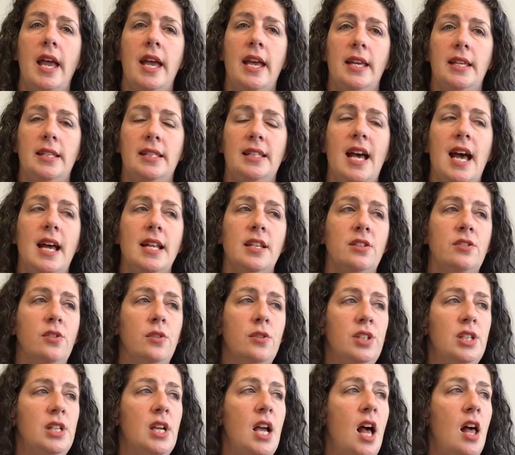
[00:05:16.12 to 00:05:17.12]
is that
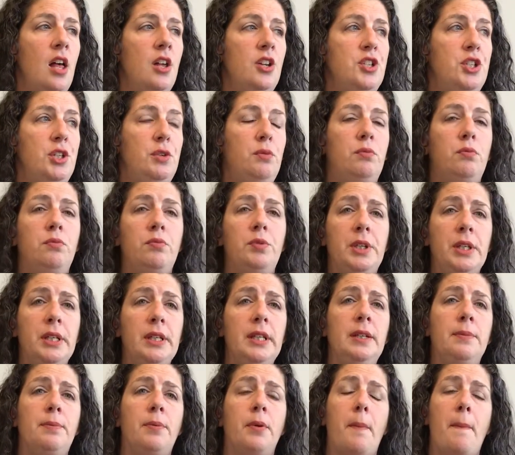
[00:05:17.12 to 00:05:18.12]
sociology
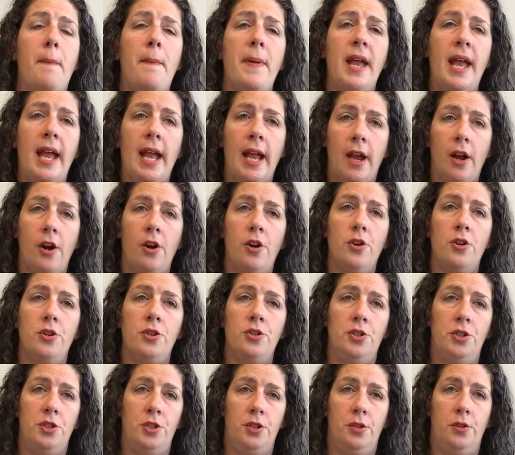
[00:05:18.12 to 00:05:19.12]
really
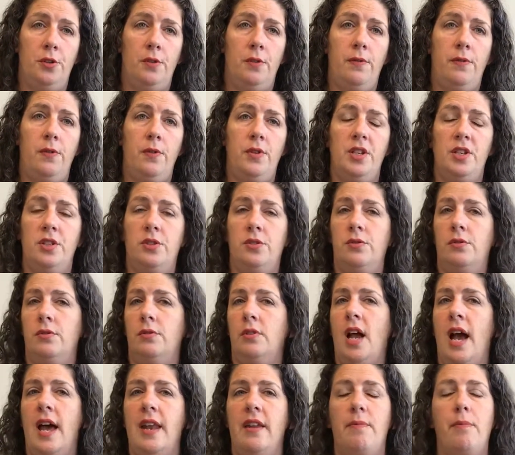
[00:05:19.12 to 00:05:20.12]
prepares you for this
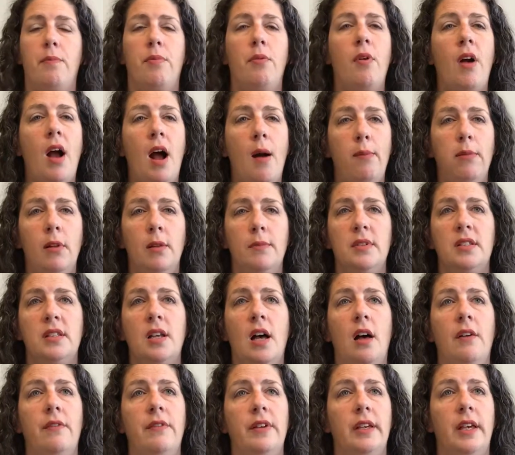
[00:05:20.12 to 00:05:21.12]
kind of problem
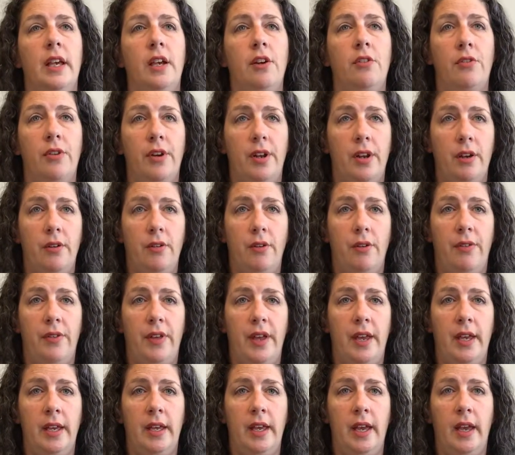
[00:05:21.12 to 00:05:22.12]
solving and critical
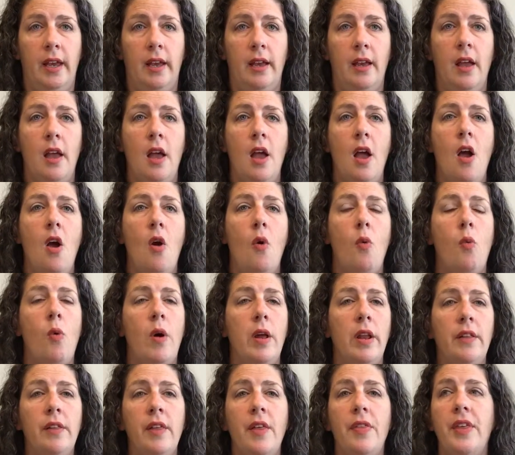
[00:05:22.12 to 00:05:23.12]
thinking.
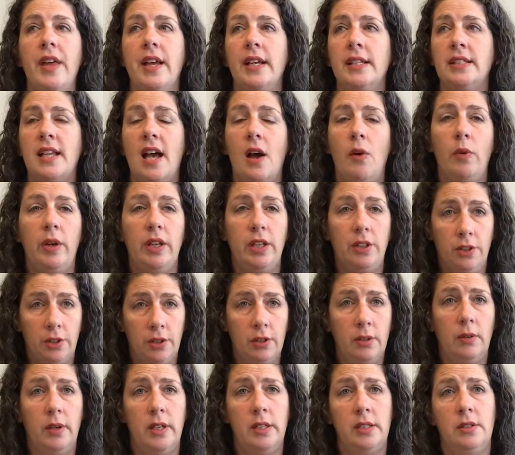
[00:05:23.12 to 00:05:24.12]
One of the things that we
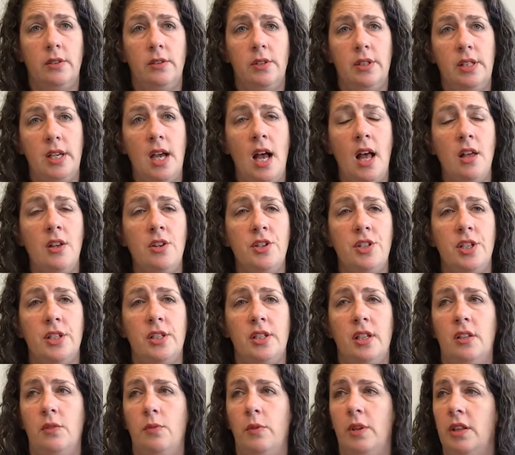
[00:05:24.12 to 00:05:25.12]
do as sociologists
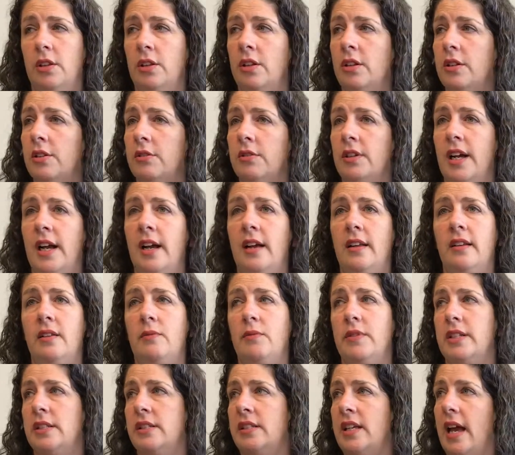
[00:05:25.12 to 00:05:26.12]
is we look around and
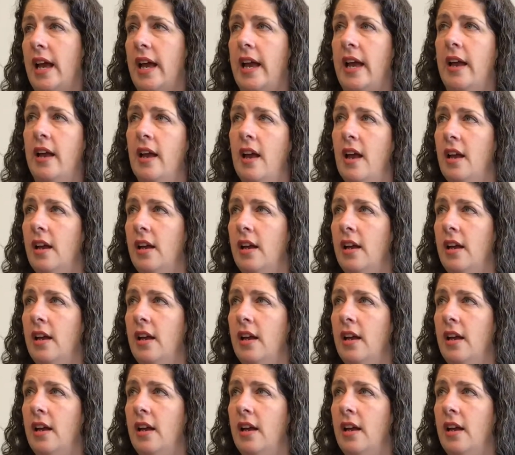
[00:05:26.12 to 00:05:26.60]
we say,